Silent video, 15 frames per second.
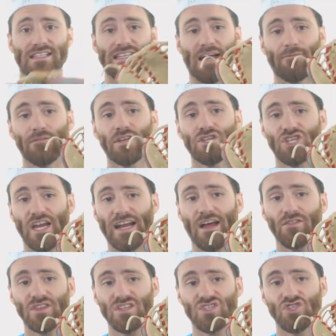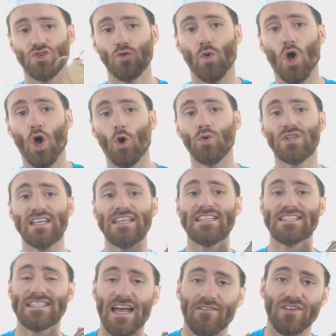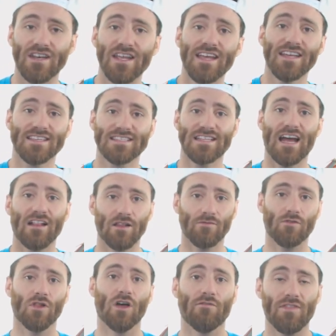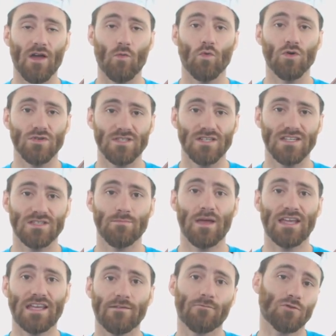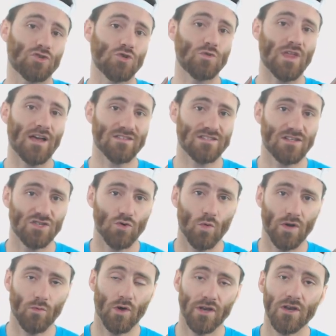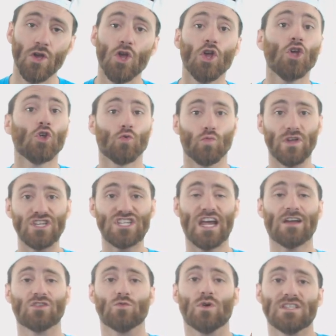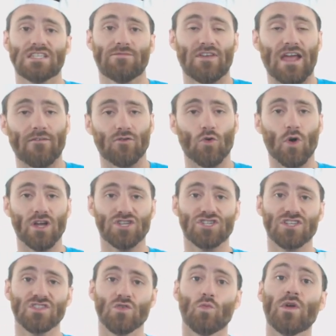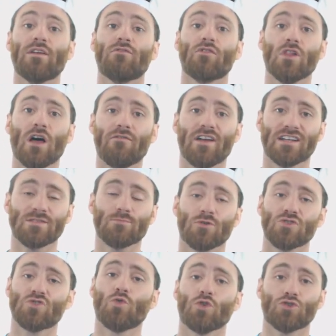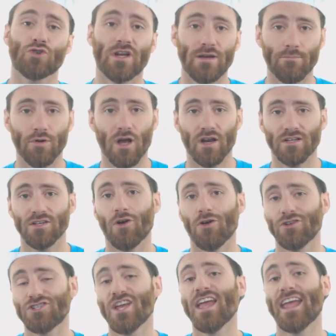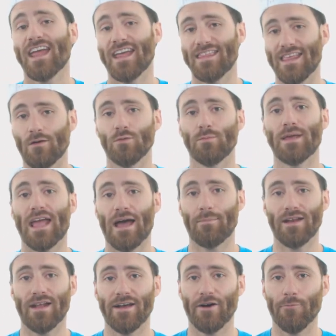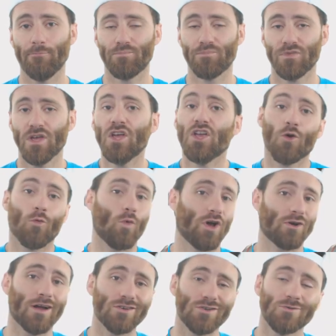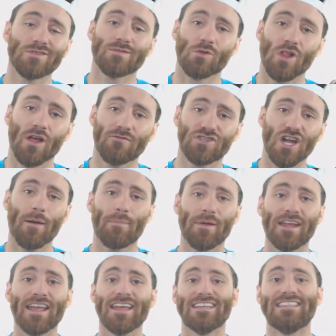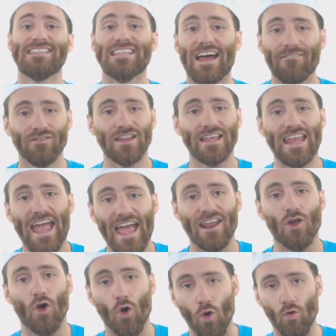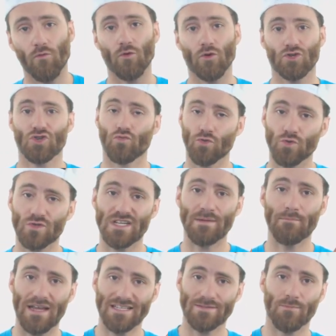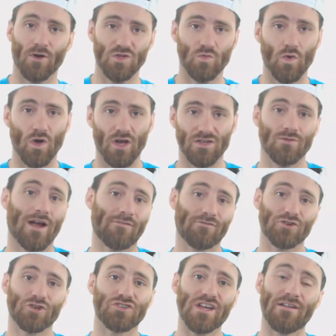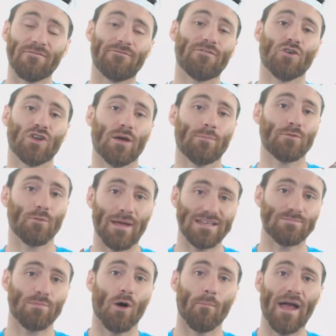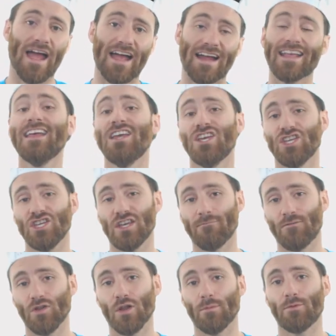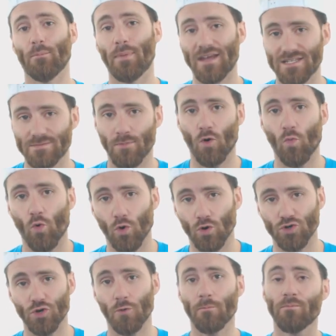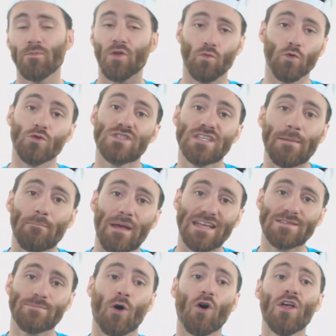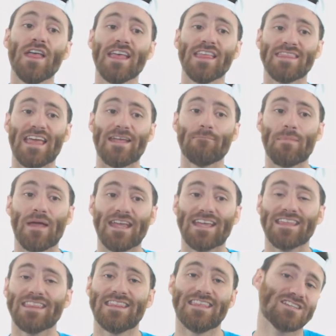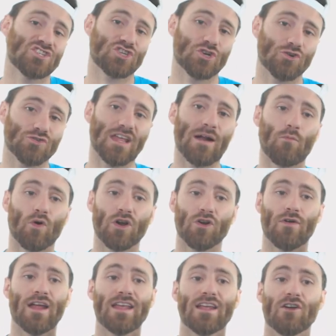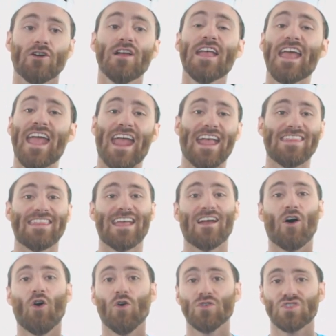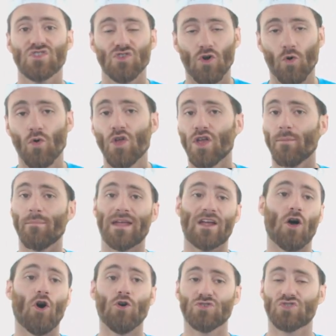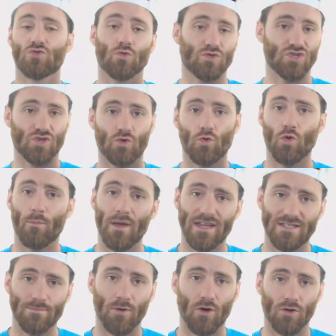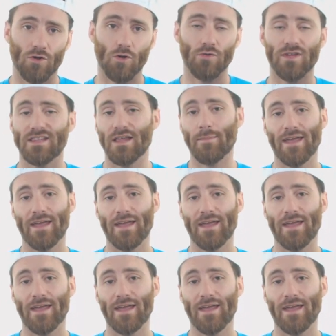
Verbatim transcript: Definitely check out this new OT7 style of glove that Wilson is making for 2021. Reach out to us if you have questions. We have glove experts who are trained in product knowledge, and they would be happy to help. While you're out doing some glove shopping, definitely head over to Routine Baseball as well. So after you're done filling up your baseball bag, you can fill up your baseball wardrobe. Routine Baseball, they make this shirt that I'm wearing right here, and they also make all sorts of cool baseball clothing.